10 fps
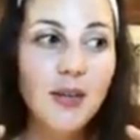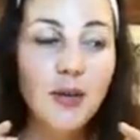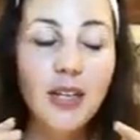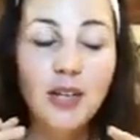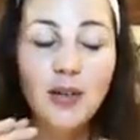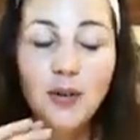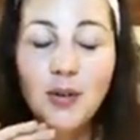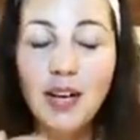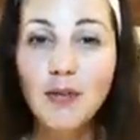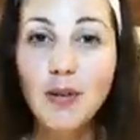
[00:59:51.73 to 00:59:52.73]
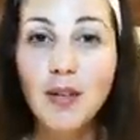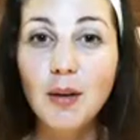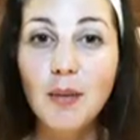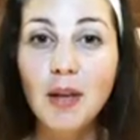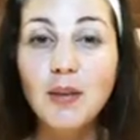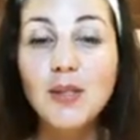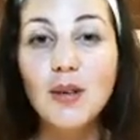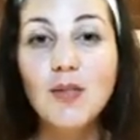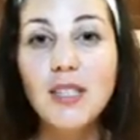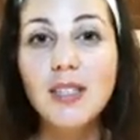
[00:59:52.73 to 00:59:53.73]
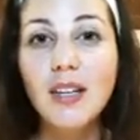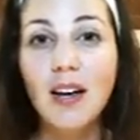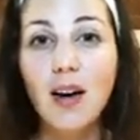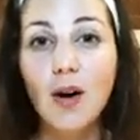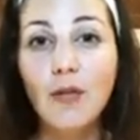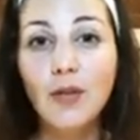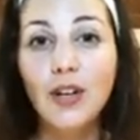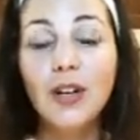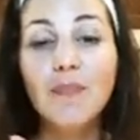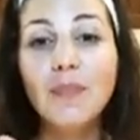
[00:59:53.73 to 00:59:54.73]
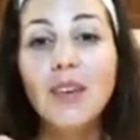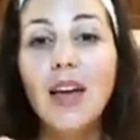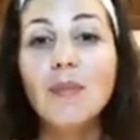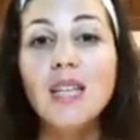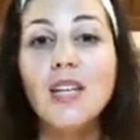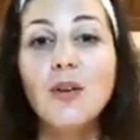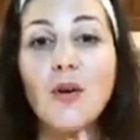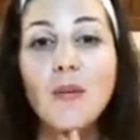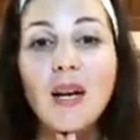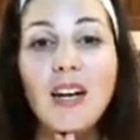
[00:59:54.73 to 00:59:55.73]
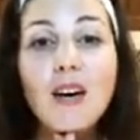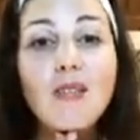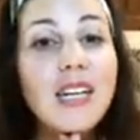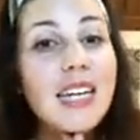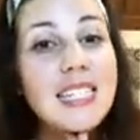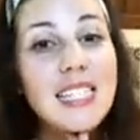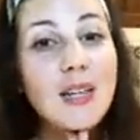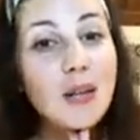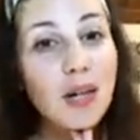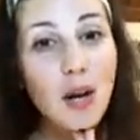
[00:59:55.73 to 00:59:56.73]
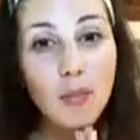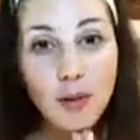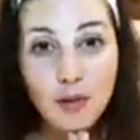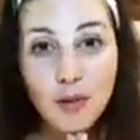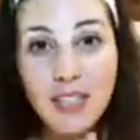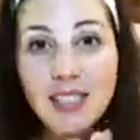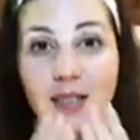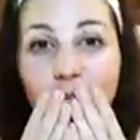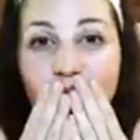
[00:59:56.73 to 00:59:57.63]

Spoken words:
You can know everything about the services that I offer. I'm sending you all my love, and I'll see you in a couple of weeks.